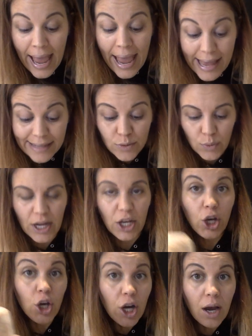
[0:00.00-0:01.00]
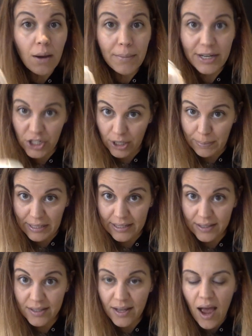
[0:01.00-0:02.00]
is when I cook my
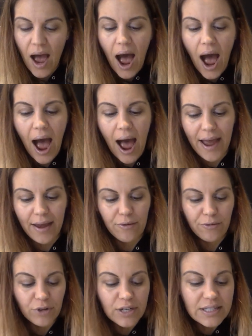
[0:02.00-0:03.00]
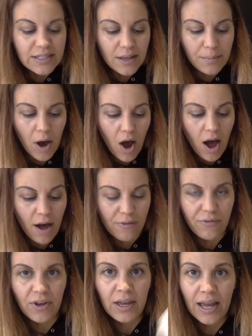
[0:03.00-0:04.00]
chickpeas, I freeze them
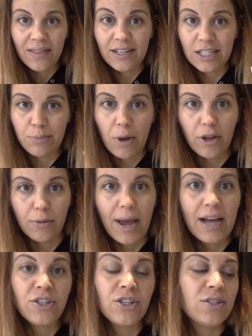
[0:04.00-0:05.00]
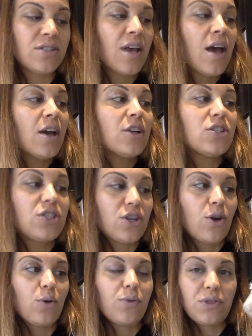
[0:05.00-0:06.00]
off in these smaller batches.
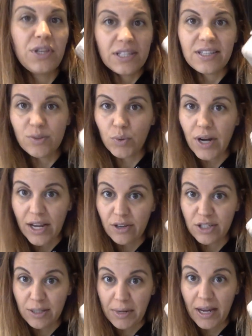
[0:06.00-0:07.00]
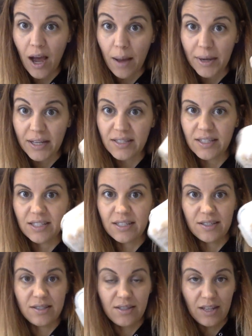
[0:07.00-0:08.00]
So this is what I use to make hummus. This
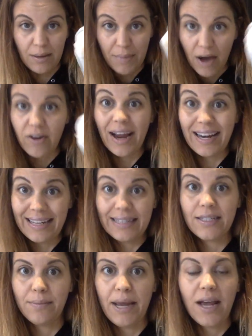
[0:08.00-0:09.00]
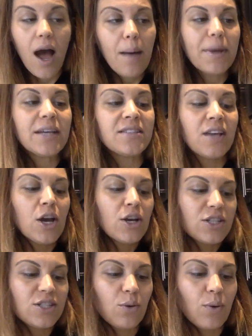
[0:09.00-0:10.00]
is the amount I need to make hummus.
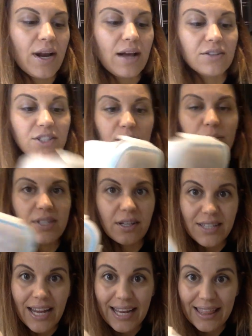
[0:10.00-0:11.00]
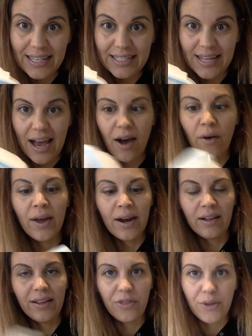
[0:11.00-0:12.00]
So what I'll do is I'll take these out and
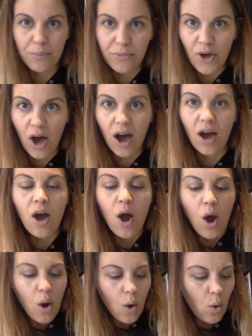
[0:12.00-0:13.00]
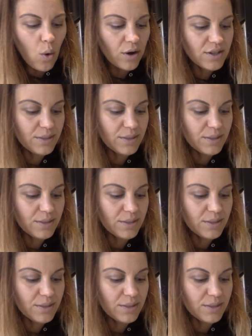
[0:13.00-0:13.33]
I'll let them thaw, or